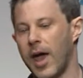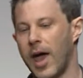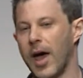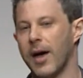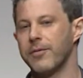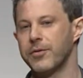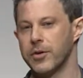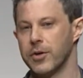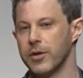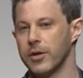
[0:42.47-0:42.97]

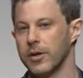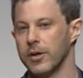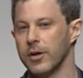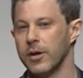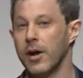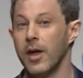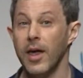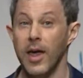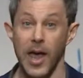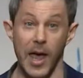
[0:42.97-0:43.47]

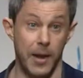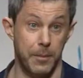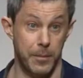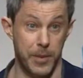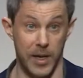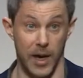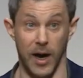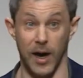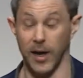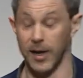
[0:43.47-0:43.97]
after, and
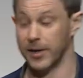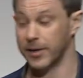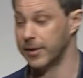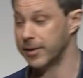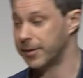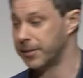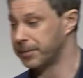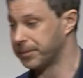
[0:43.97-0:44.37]
beyond.